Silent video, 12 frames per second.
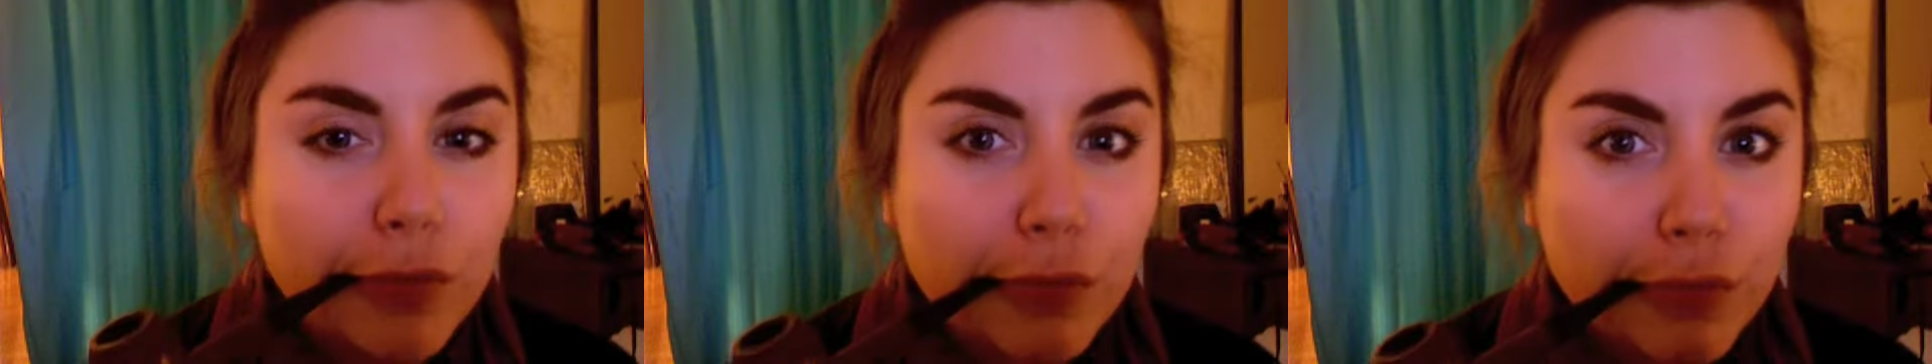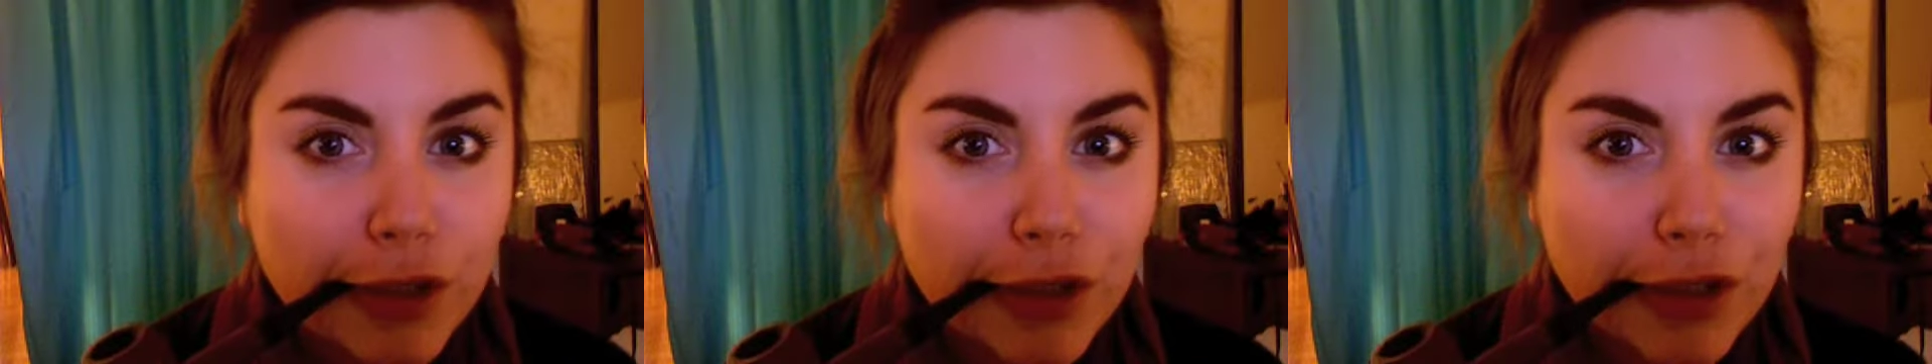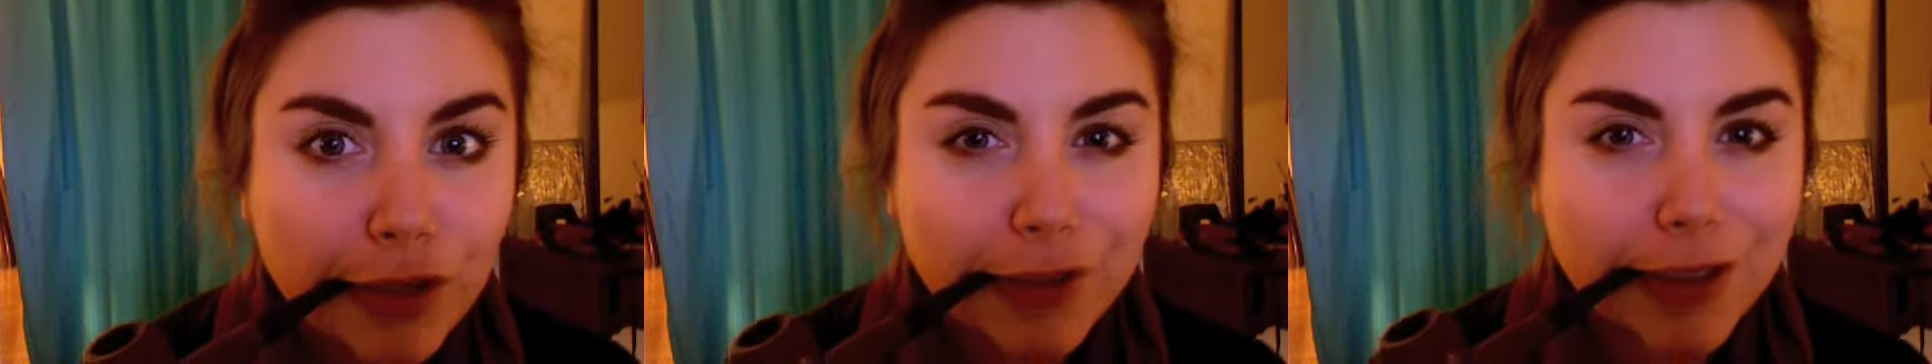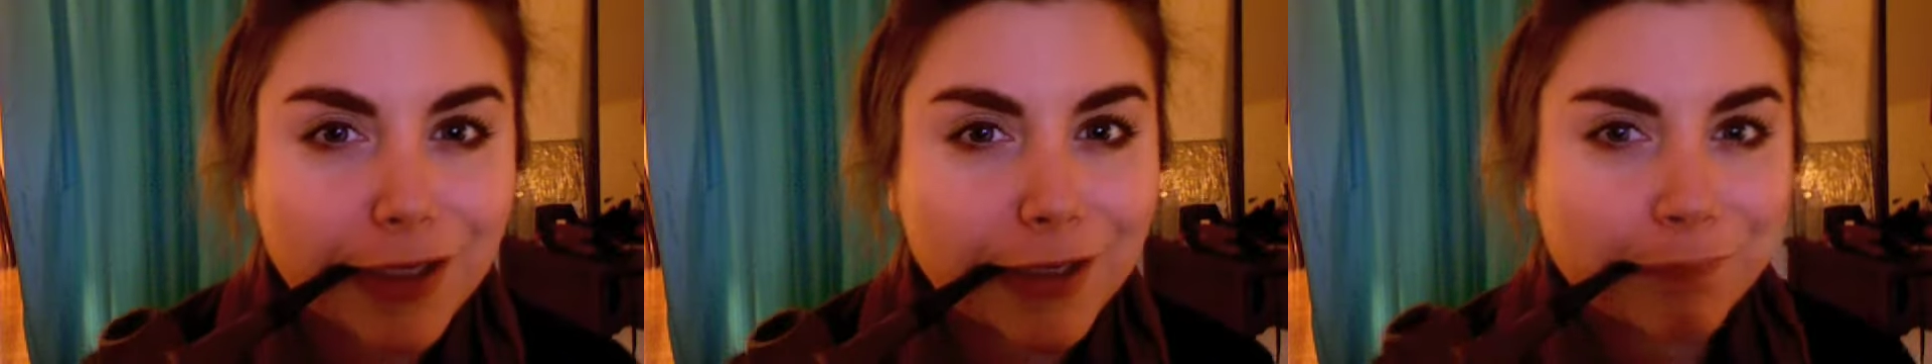Well, hello
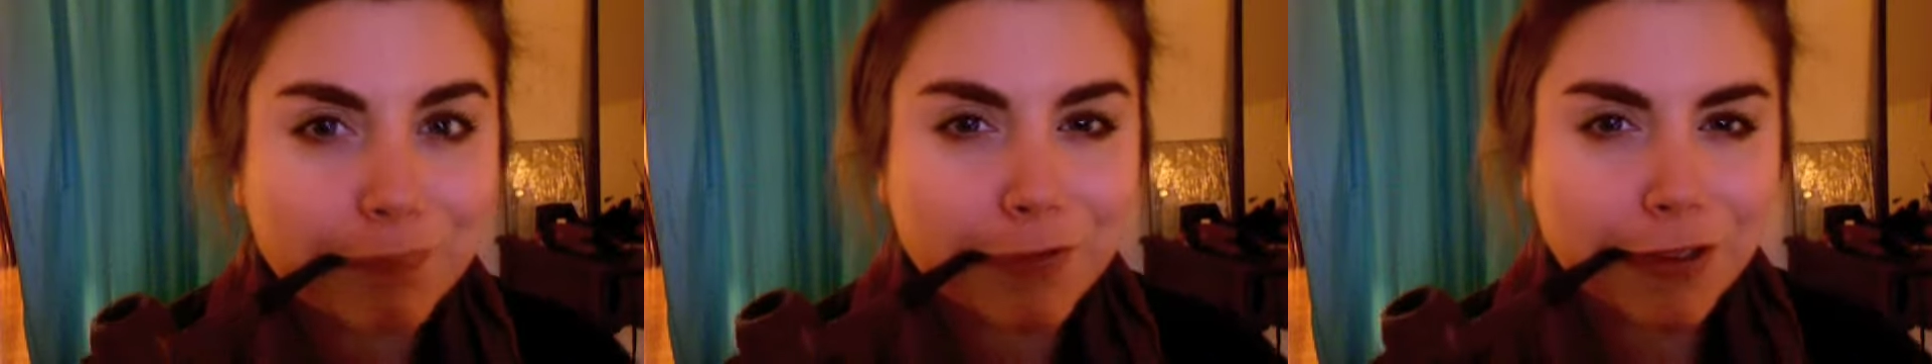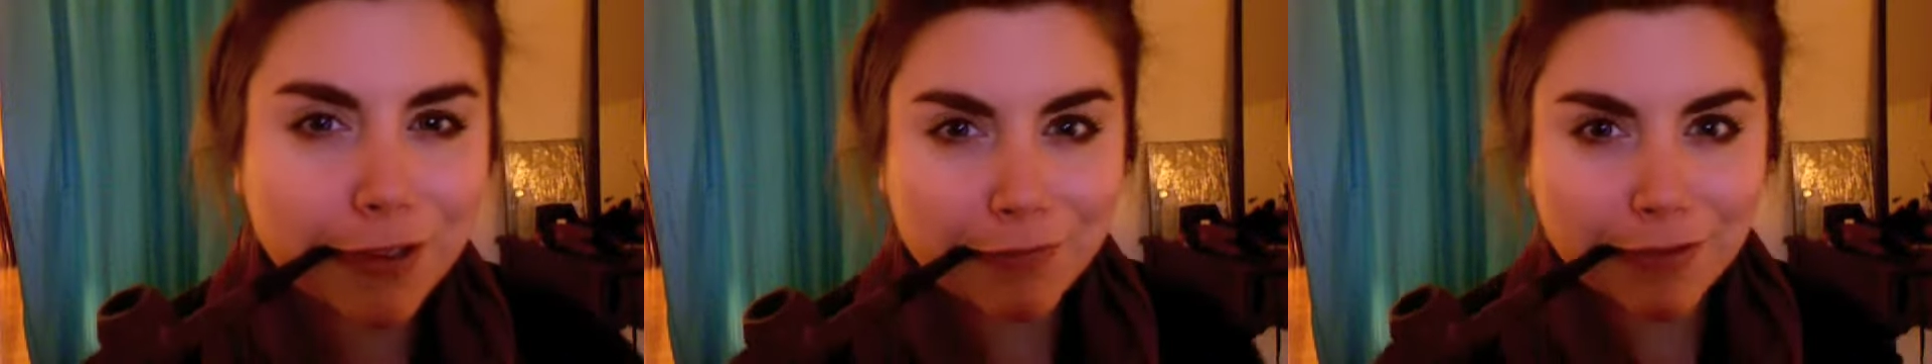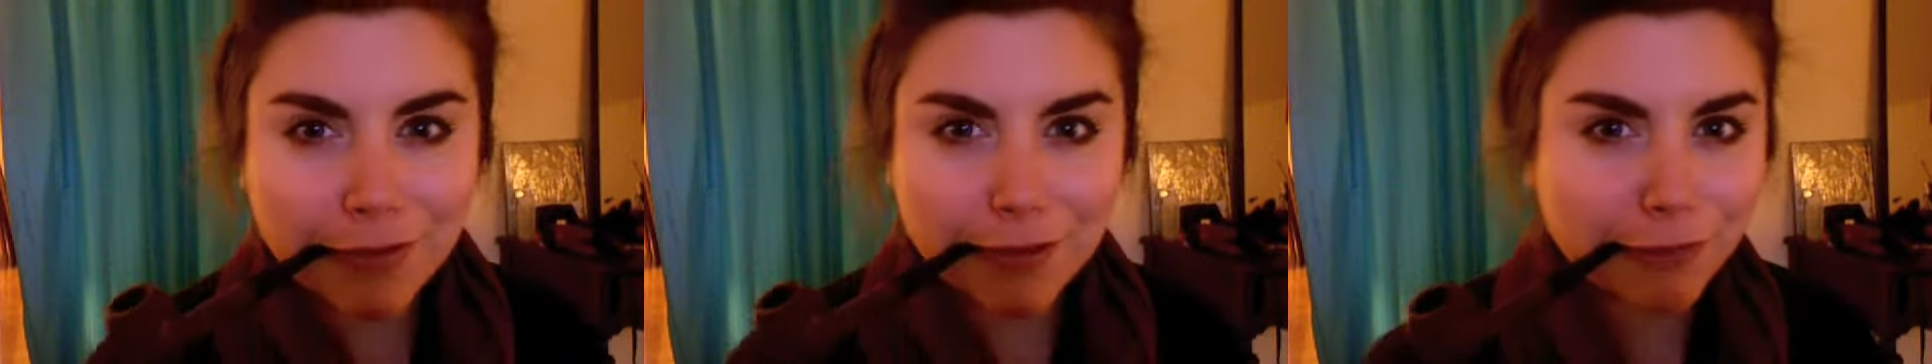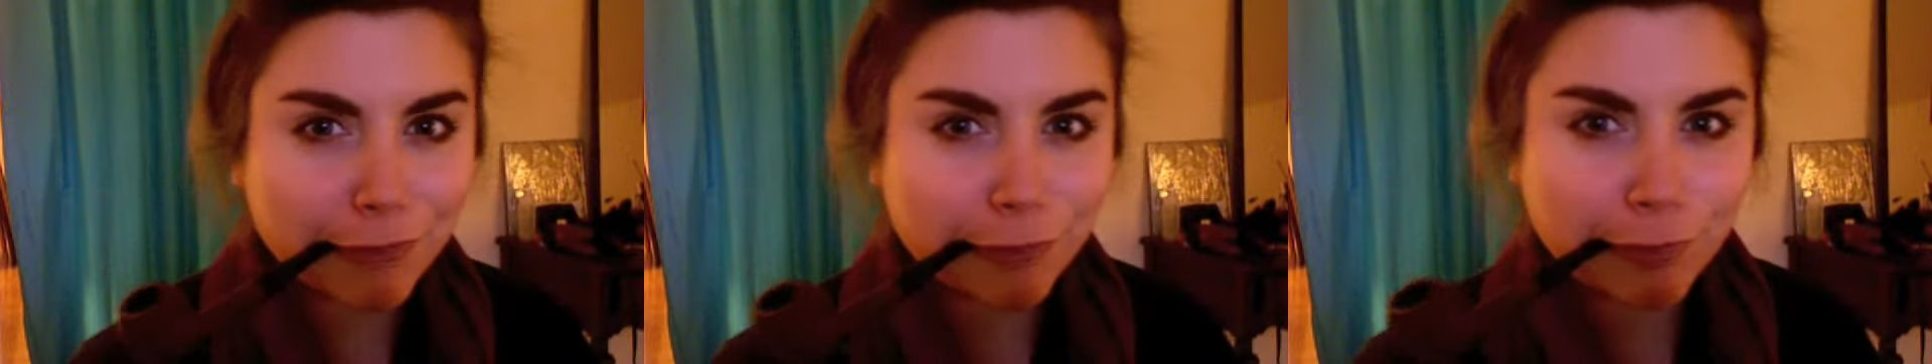there. I really
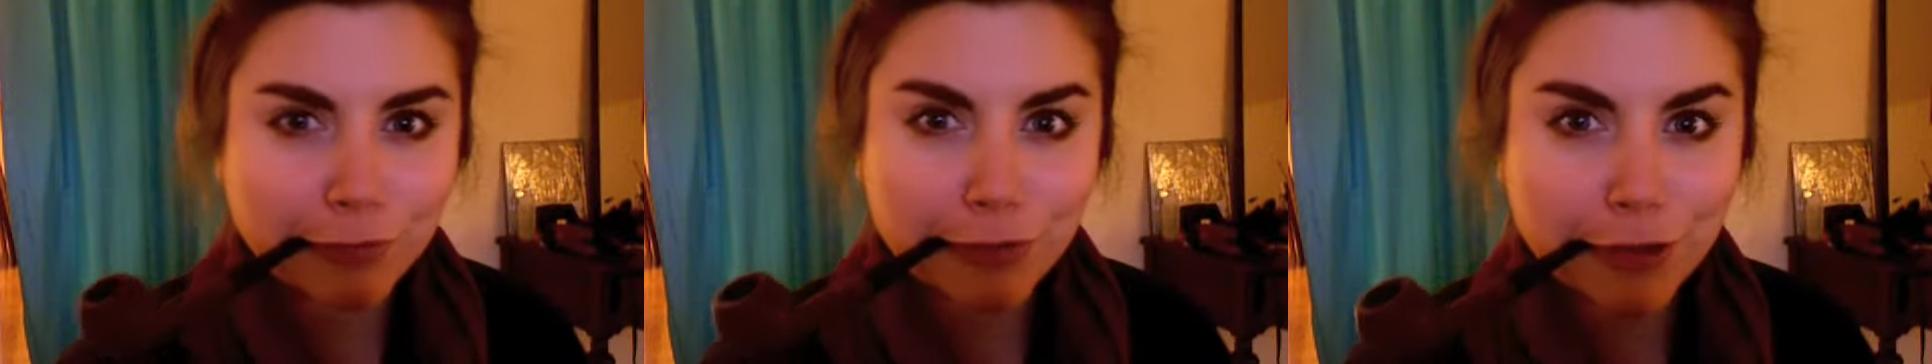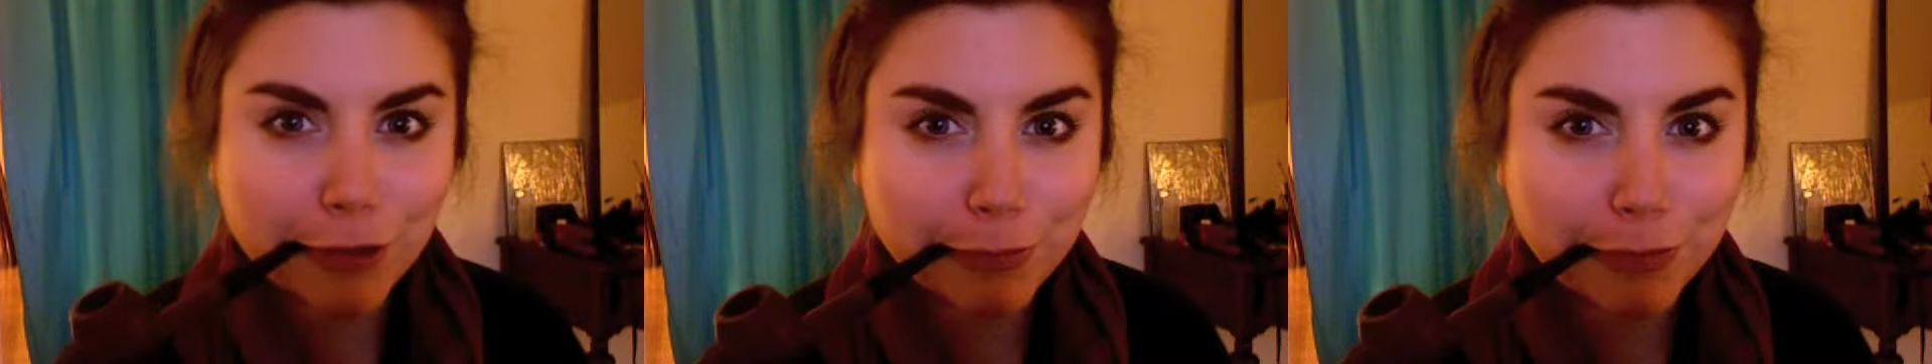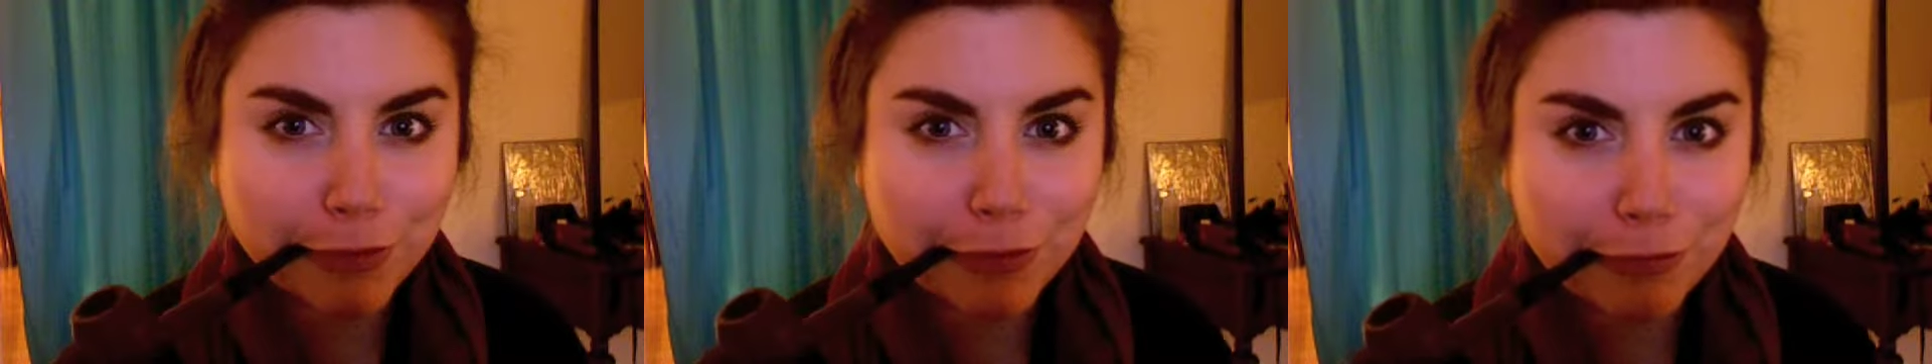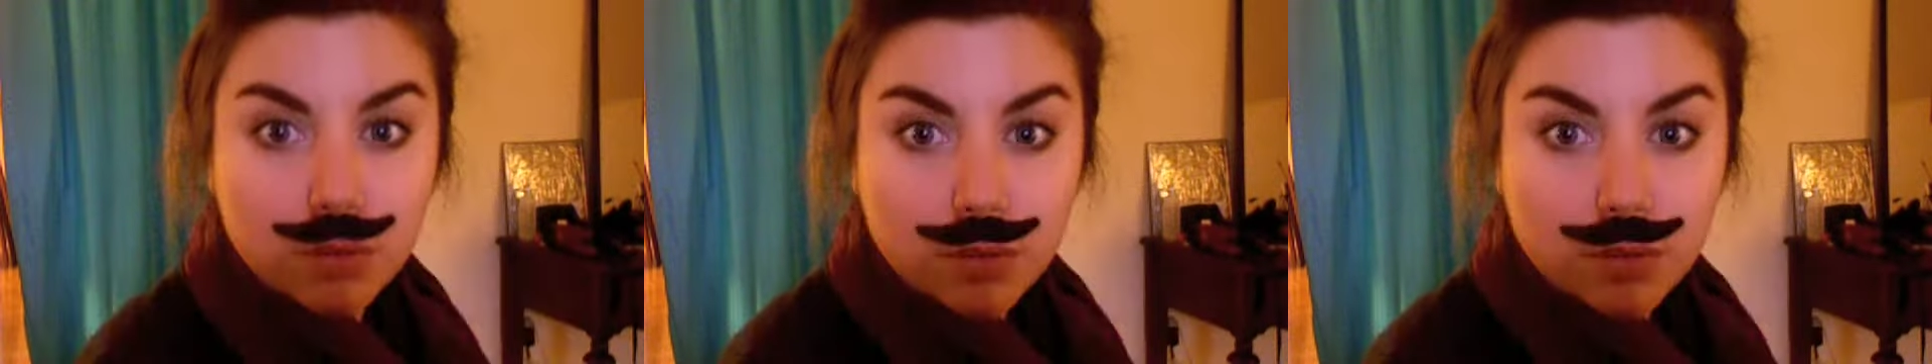love props.